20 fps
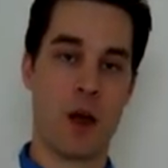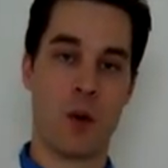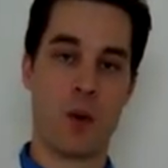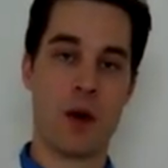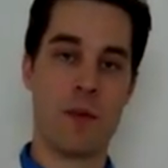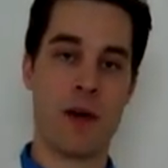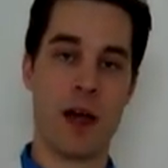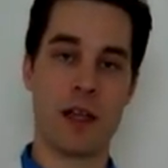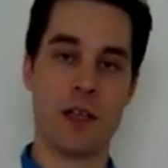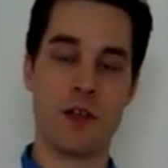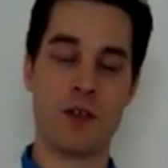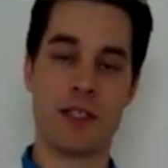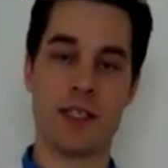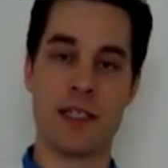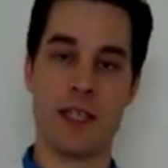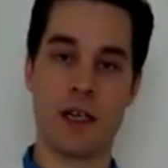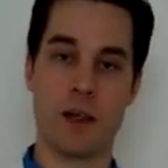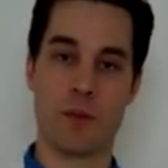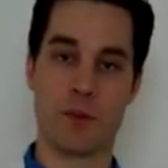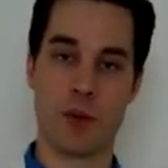We might use
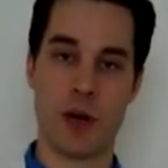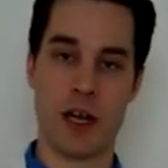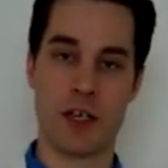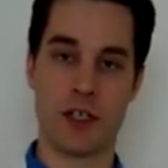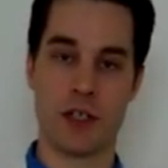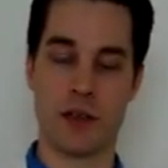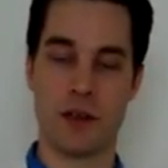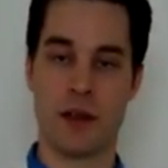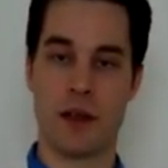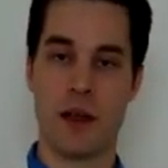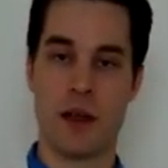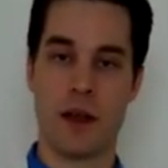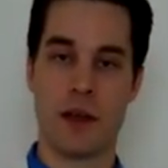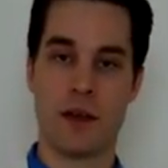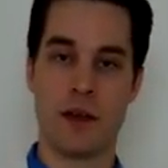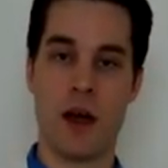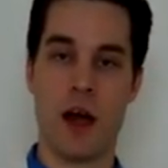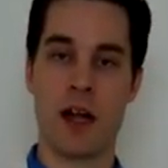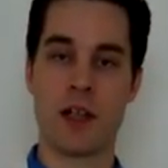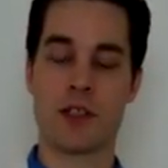decompression,
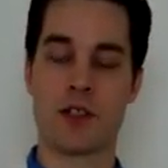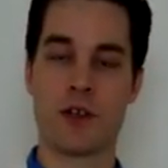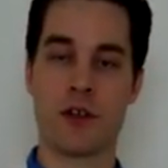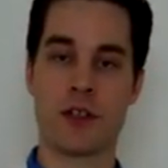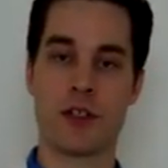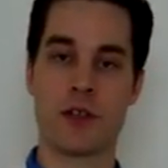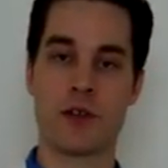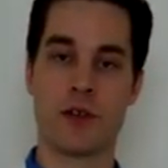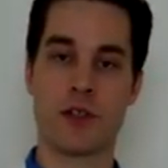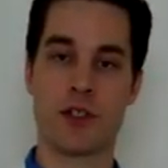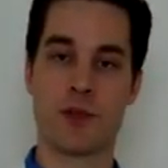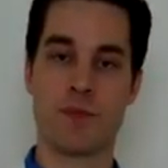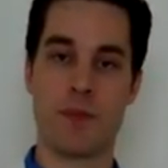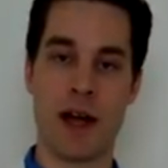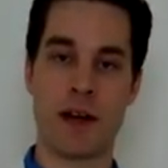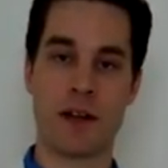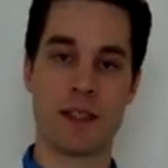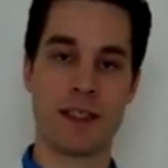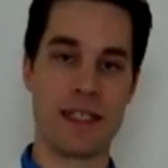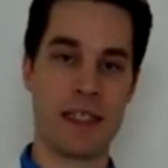non-surgical
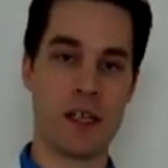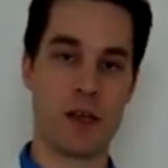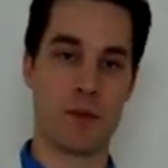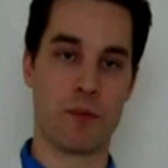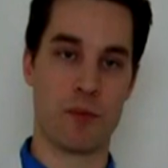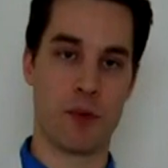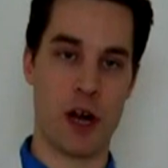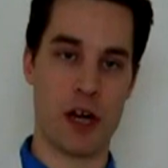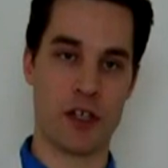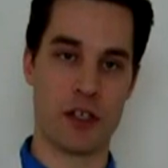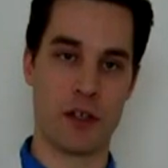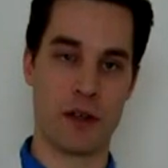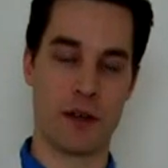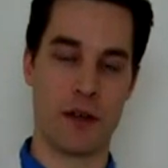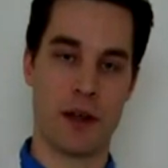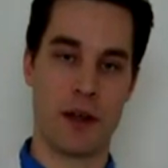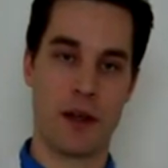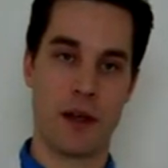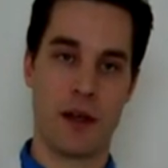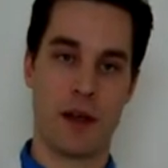spinal decompression.
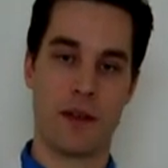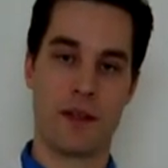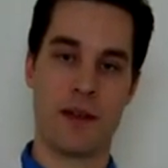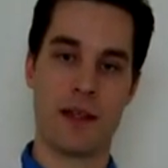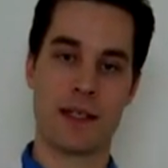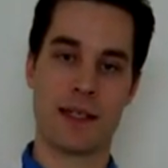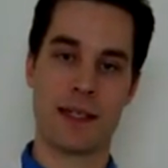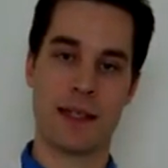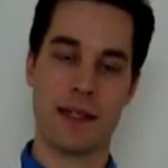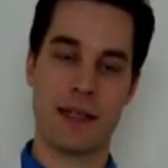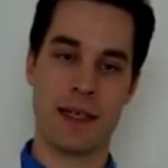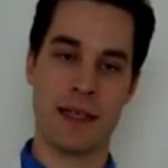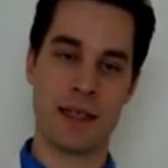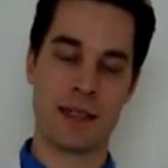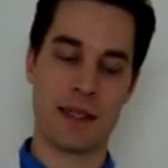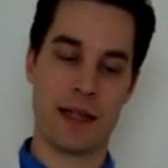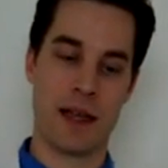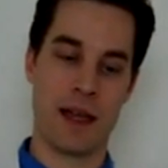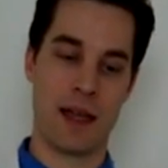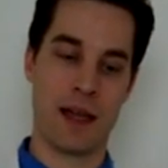This
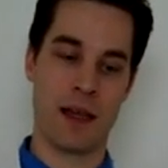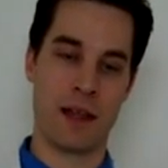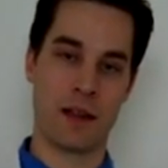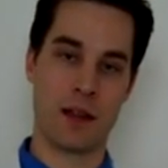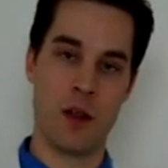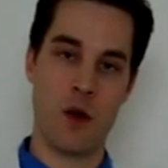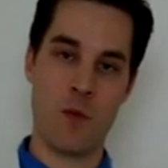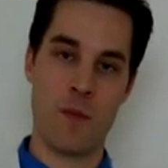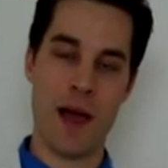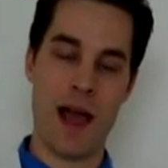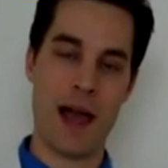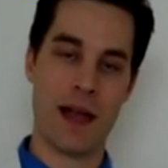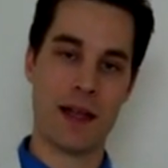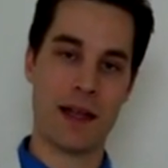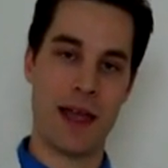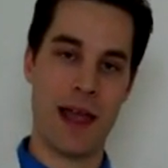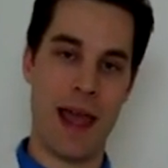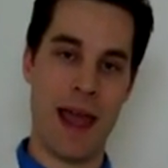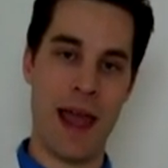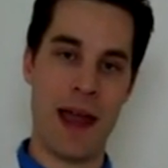is a low
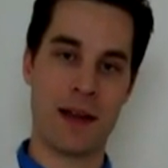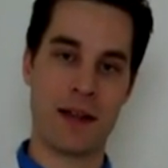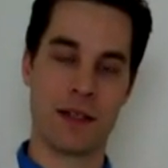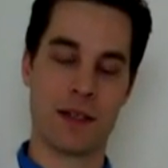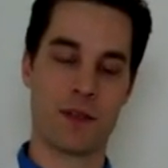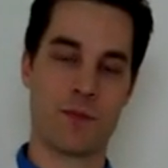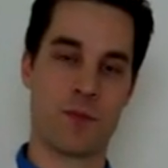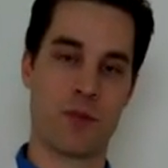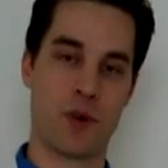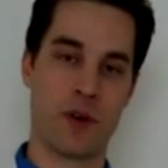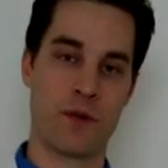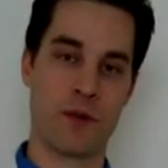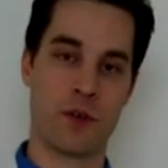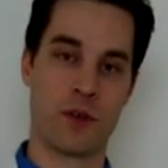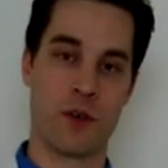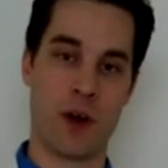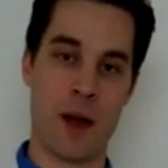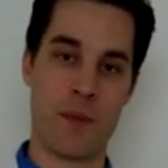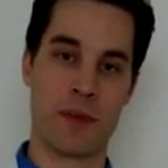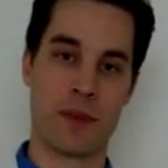back and a
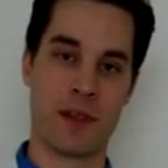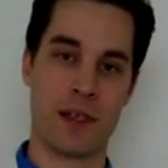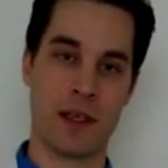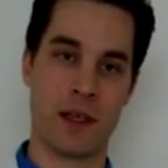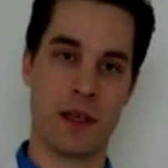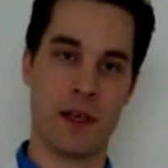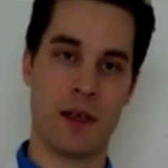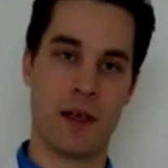peripheral neuropathy